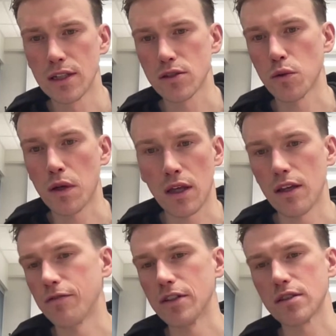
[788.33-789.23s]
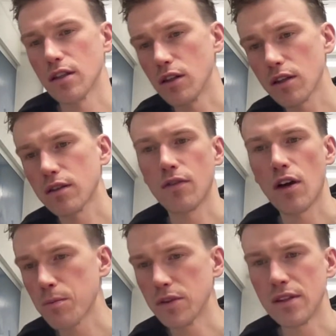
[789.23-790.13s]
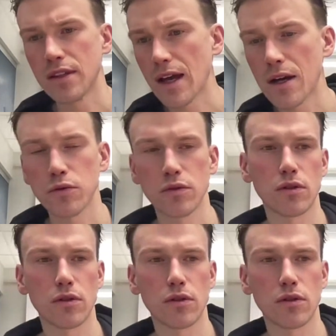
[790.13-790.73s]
So if it's a lot of up and down,